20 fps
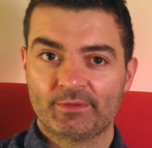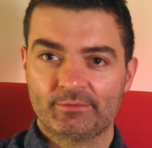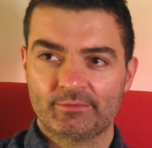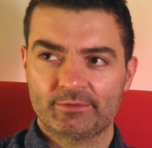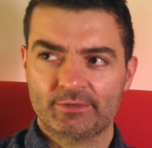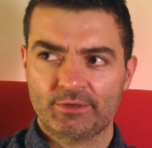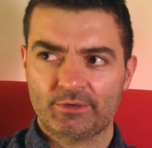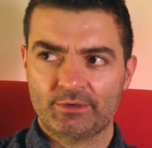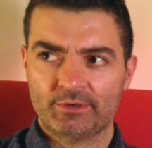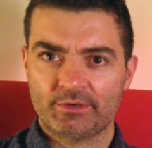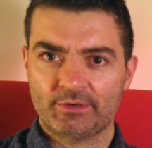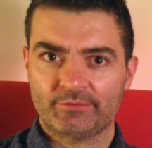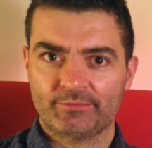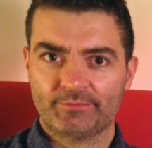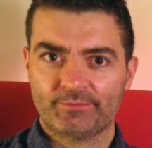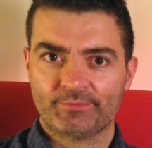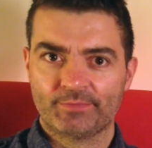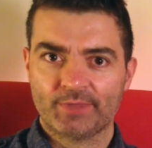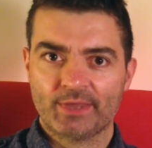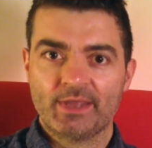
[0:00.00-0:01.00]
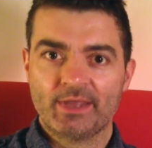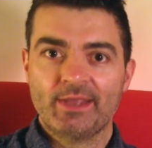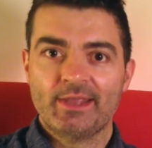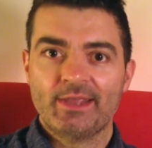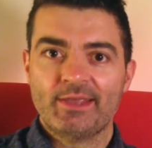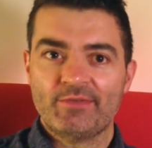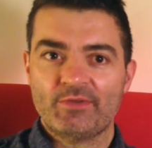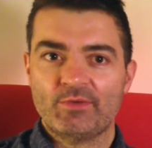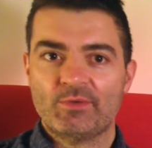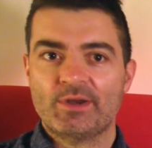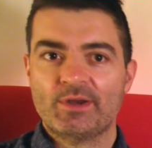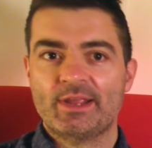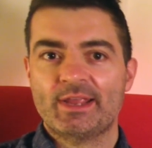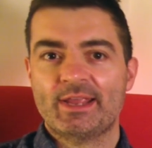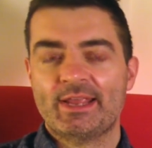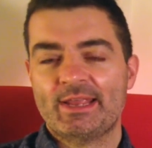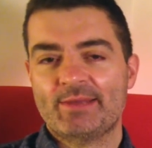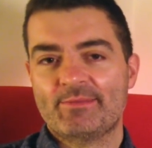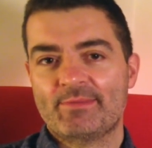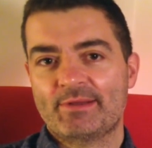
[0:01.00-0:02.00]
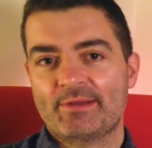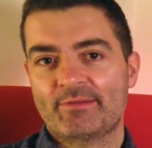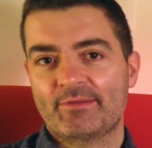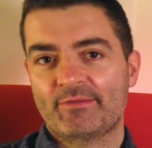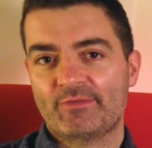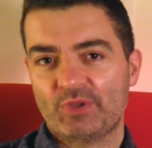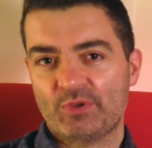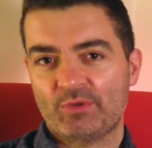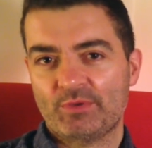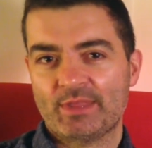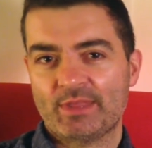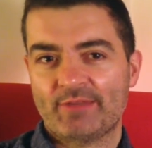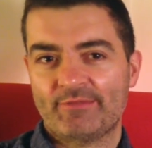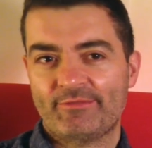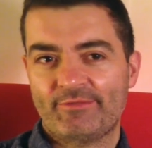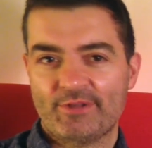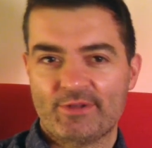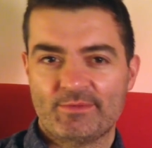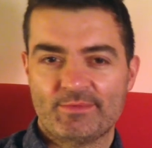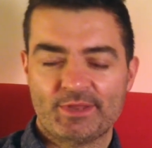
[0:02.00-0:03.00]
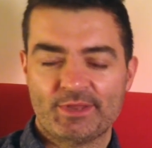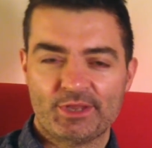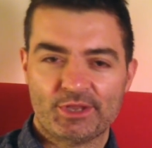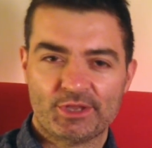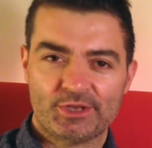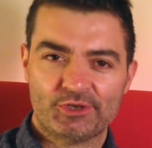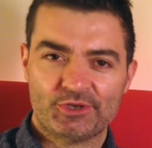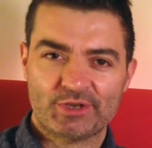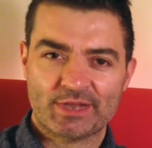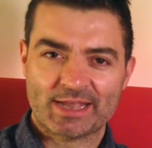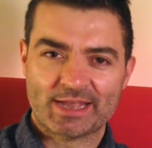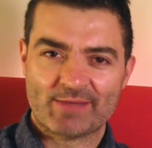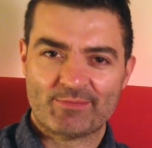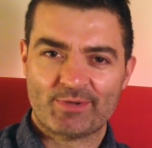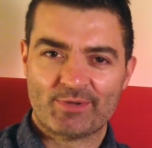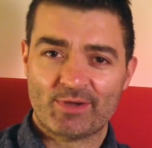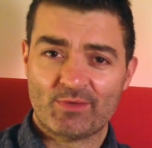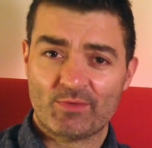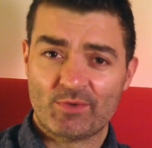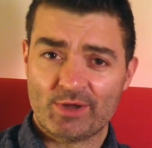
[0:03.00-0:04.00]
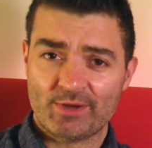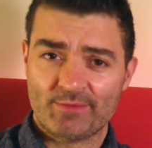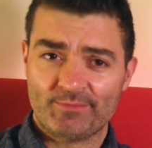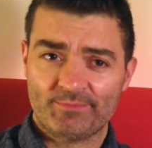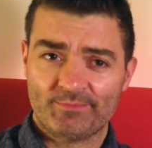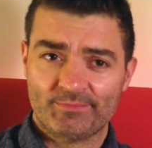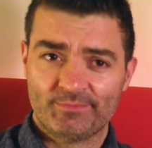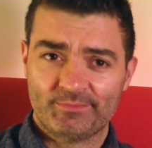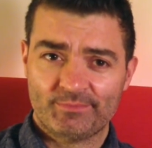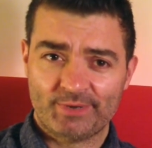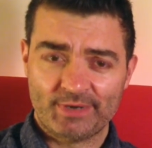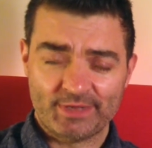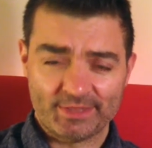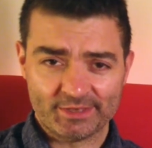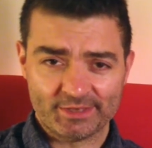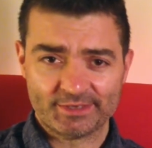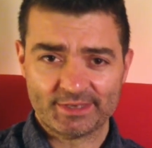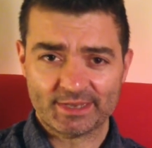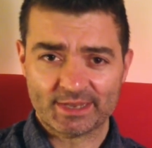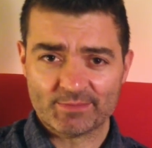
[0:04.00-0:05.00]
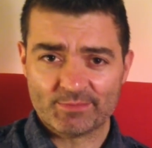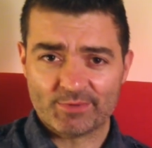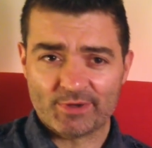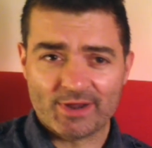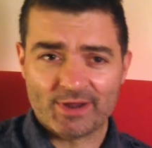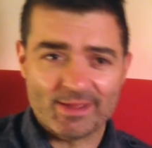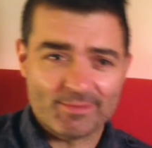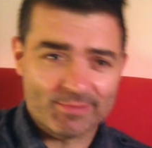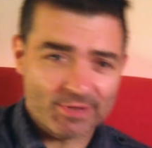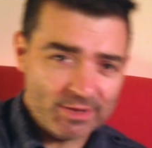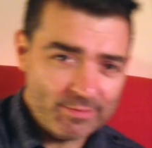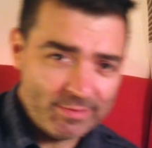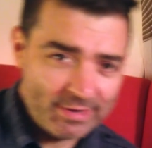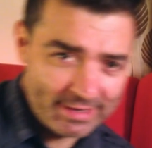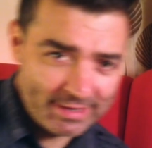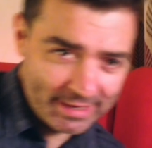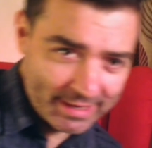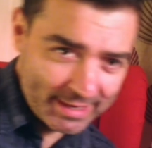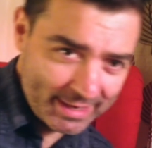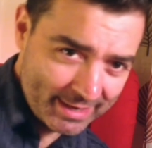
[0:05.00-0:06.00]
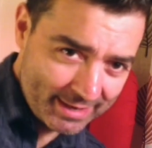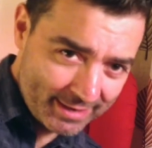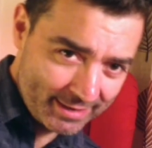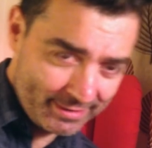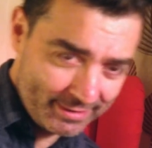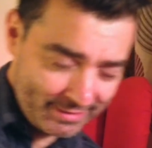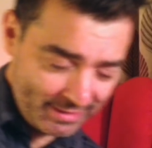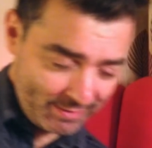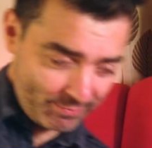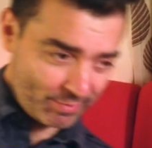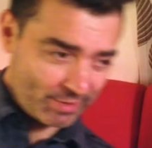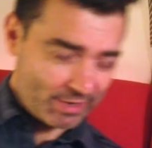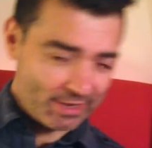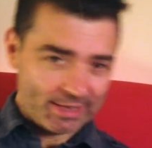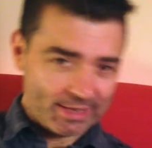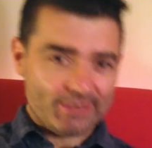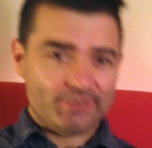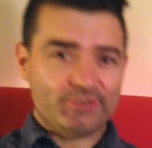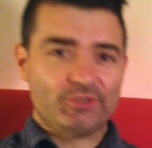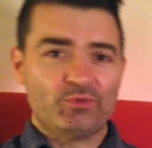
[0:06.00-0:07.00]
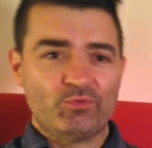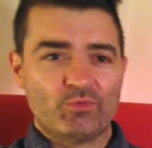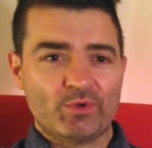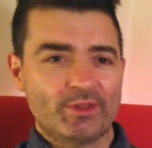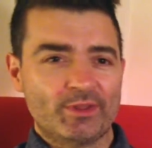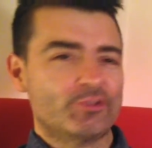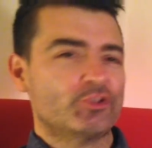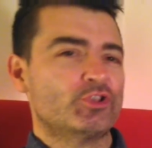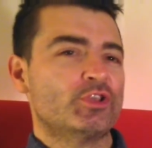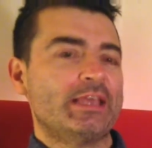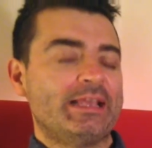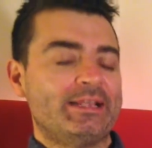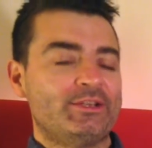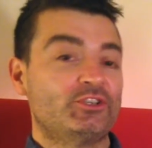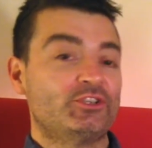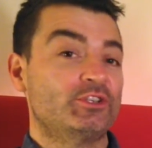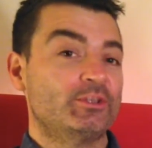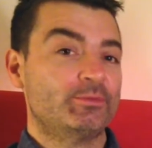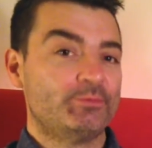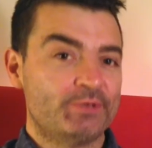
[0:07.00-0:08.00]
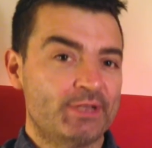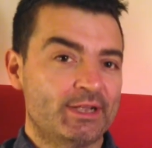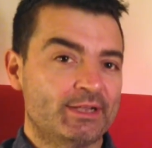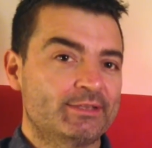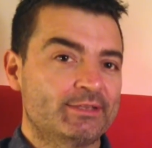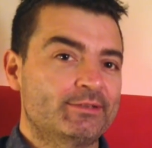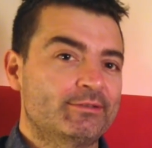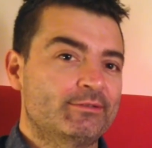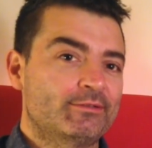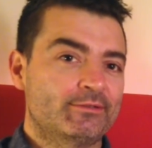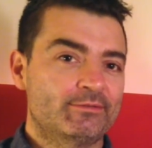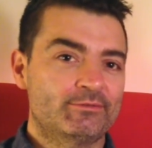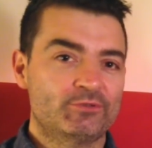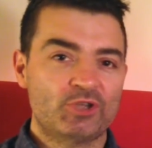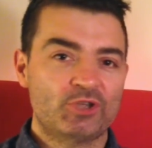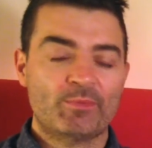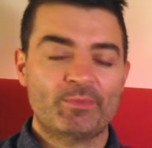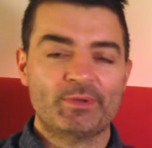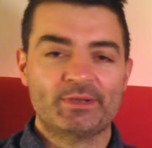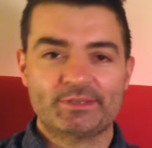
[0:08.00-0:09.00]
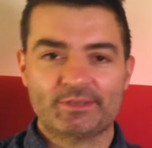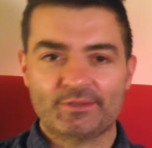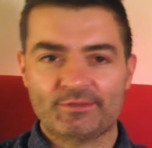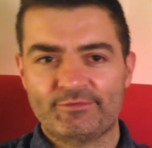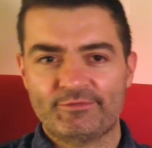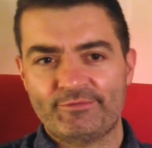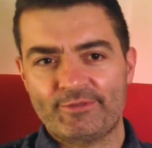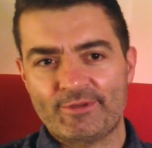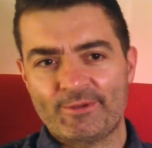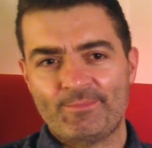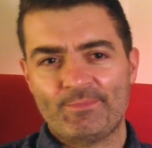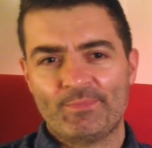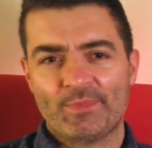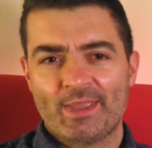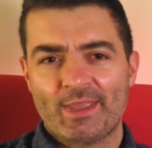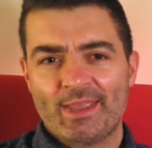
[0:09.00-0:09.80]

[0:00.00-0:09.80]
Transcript: Sort of. If you want to hear my review of that film then you can check out part 1. But in this second part I'm going to be digging deeper into one of the key subjects or topics of the film